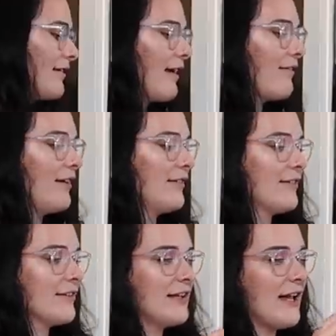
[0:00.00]
of scary,
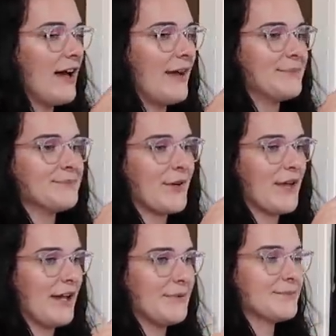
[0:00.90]
not gonna lie.
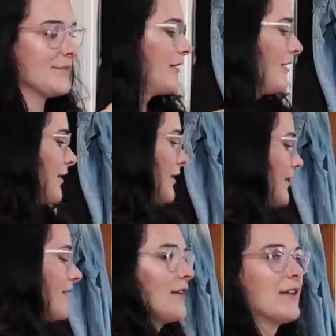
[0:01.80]
Okay,
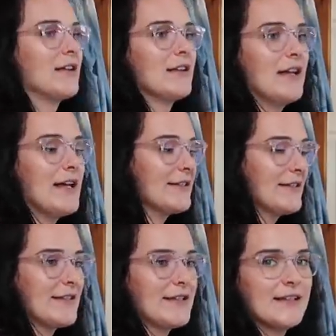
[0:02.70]
let's
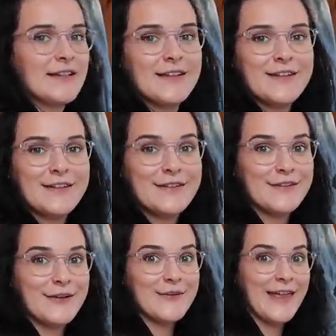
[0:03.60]

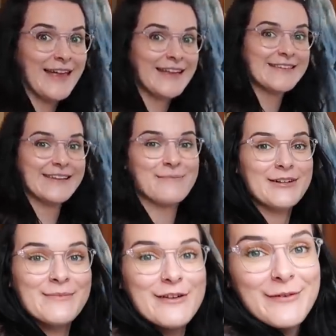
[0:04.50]
do this. I'm
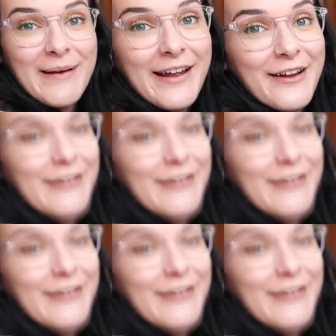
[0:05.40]
gonna move you back